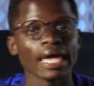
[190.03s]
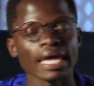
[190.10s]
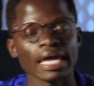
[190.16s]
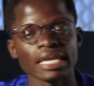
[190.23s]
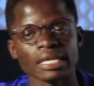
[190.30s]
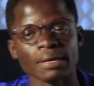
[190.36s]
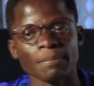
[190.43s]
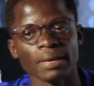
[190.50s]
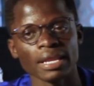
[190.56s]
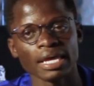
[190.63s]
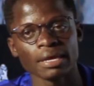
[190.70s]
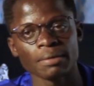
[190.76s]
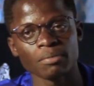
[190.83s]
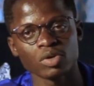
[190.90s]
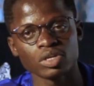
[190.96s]
and
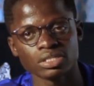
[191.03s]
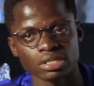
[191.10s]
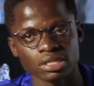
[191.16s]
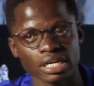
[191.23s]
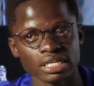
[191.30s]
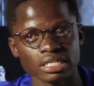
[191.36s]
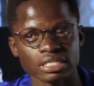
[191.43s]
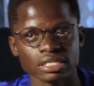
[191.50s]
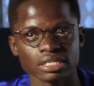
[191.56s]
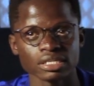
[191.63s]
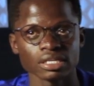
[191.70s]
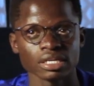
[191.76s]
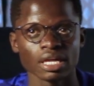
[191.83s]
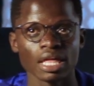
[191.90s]
applying moisturizer,